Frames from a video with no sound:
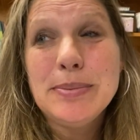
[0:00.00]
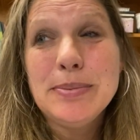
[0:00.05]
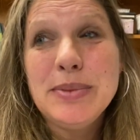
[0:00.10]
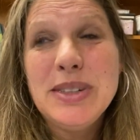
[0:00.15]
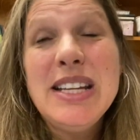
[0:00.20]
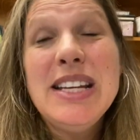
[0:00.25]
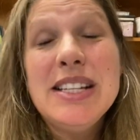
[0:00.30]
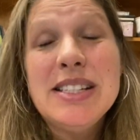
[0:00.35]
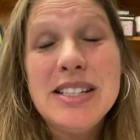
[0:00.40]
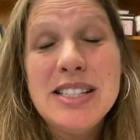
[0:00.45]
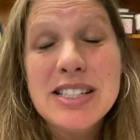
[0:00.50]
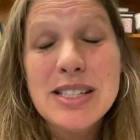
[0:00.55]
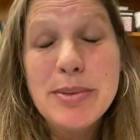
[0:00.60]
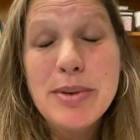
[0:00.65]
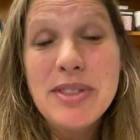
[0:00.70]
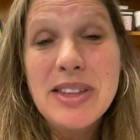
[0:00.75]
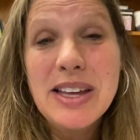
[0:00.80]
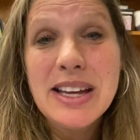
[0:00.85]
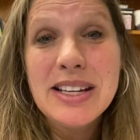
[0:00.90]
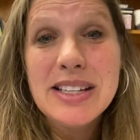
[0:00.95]
Easing some
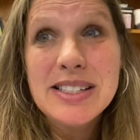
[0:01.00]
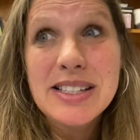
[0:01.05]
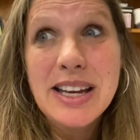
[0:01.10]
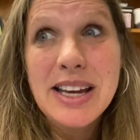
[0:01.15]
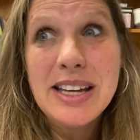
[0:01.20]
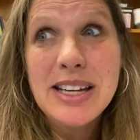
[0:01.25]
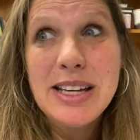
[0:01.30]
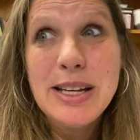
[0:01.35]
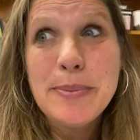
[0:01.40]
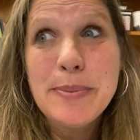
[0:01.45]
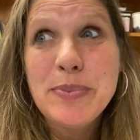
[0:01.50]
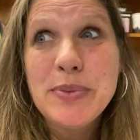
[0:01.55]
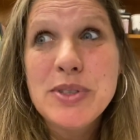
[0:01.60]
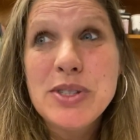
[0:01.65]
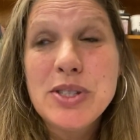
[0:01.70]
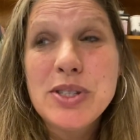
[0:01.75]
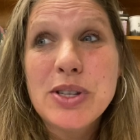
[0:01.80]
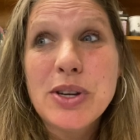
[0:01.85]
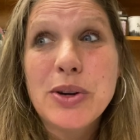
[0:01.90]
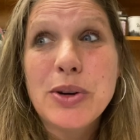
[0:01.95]
of that anxiety.
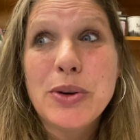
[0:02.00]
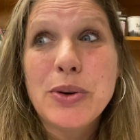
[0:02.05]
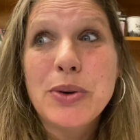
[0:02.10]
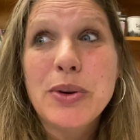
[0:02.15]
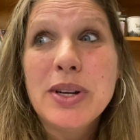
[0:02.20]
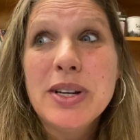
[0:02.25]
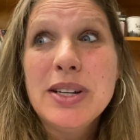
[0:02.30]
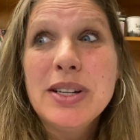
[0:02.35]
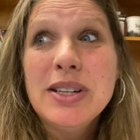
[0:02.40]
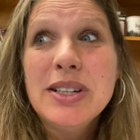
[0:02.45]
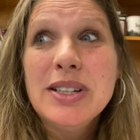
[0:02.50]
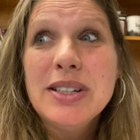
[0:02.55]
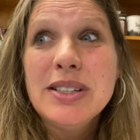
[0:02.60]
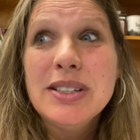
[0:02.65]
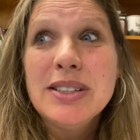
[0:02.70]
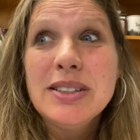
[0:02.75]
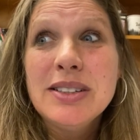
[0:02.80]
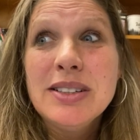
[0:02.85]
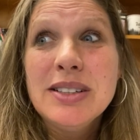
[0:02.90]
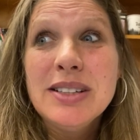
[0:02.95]
So
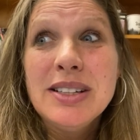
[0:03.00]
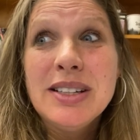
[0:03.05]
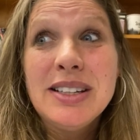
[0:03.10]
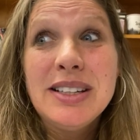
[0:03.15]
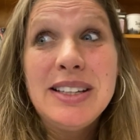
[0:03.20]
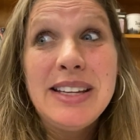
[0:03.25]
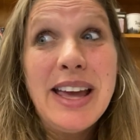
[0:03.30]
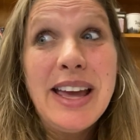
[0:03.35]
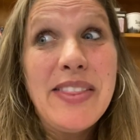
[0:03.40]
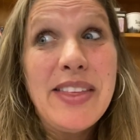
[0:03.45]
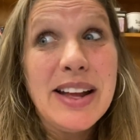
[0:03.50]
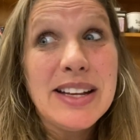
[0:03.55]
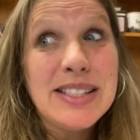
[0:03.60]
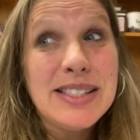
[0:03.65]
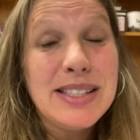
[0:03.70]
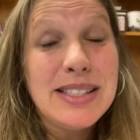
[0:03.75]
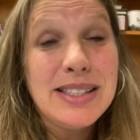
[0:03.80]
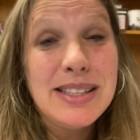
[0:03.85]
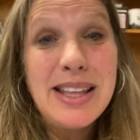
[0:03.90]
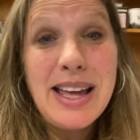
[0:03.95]
yeah,
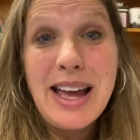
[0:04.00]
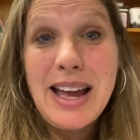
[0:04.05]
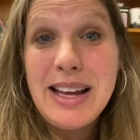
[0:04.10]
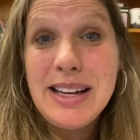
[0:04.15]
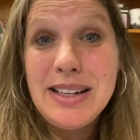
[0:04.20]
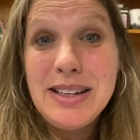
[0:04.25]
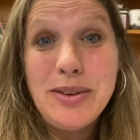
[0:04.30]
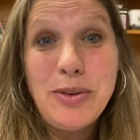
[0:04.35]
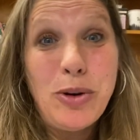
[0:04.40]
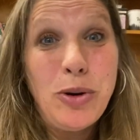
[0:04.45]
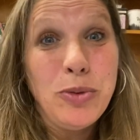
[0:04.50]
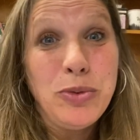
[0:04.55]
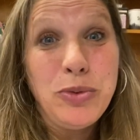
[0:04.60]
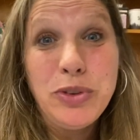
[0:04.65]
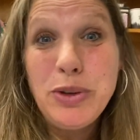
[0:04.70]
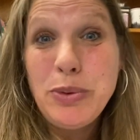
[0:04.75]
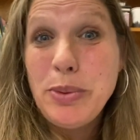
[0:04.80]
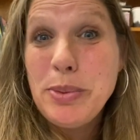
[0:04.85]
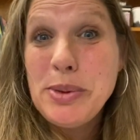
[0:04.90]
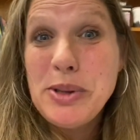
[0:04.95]
that's that.
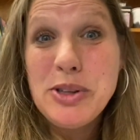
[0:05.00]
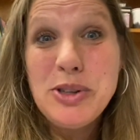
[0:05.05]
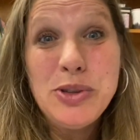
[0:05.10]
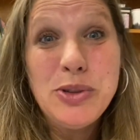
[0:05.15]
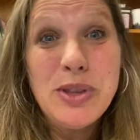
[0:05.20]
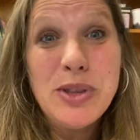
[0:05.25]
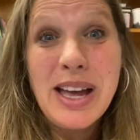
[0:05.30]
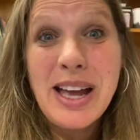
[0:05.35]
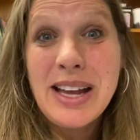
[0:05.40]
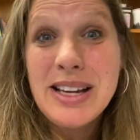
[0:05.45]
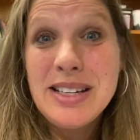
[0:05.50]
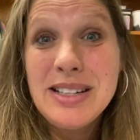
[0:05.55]
Hopefully we'll be able to do that